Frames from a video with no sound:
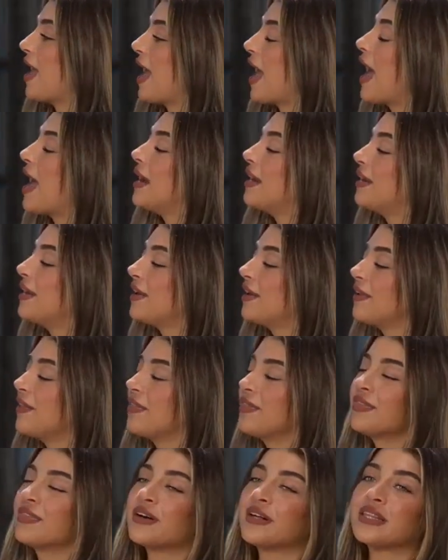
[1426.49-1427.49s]
and
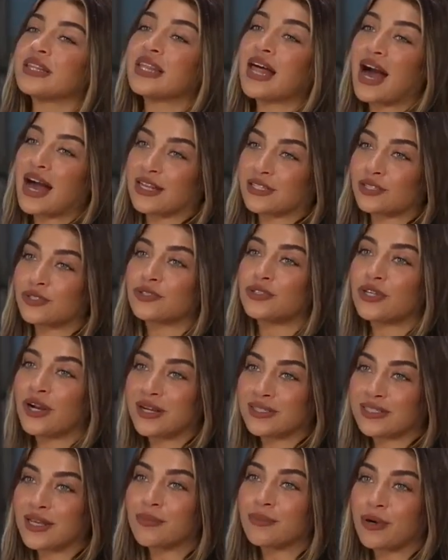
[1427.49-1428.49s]
the last
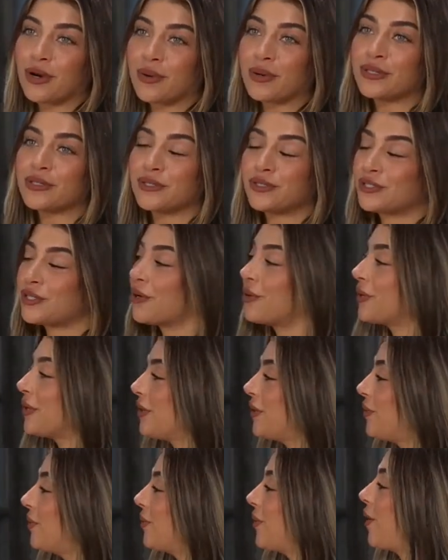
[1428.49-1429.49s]
dress I'm going to show
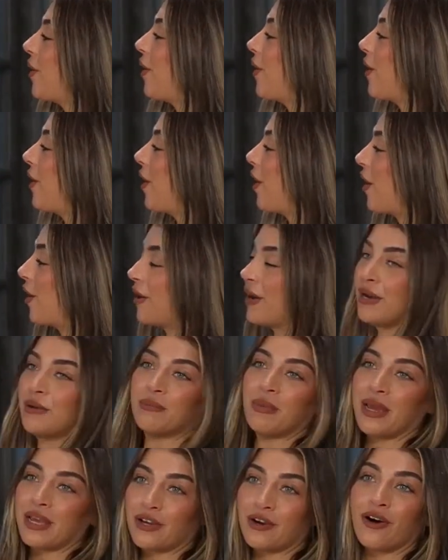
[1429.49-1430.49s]
you are in
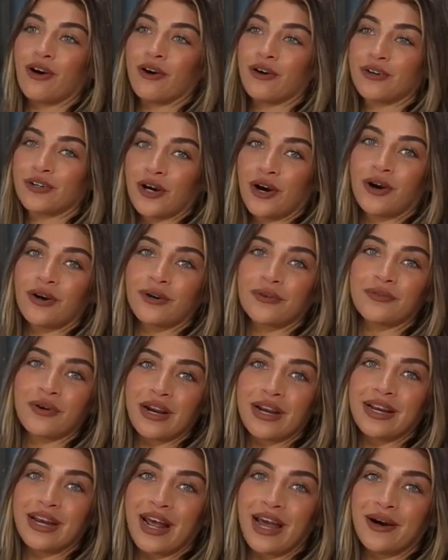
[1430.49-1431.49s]
my cart
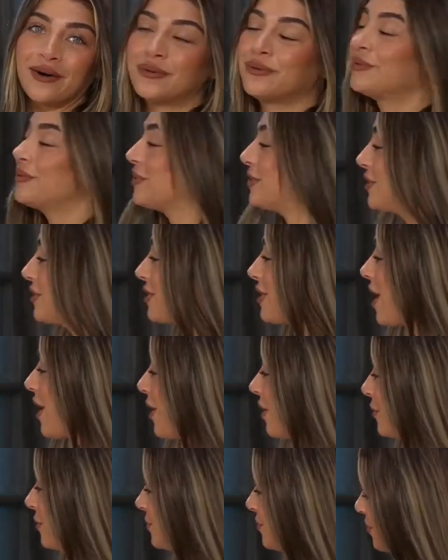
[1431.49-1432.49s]
right now. So,